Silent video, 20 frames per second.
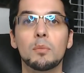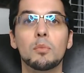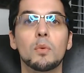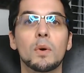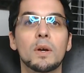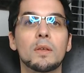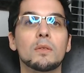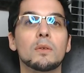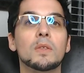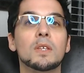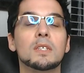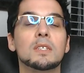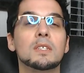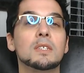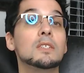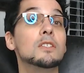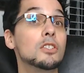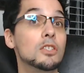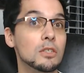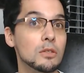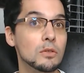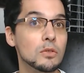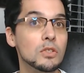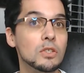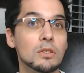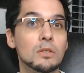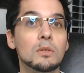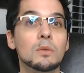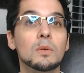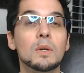whether this is due
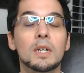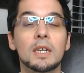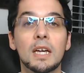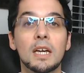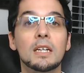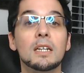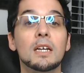to, again,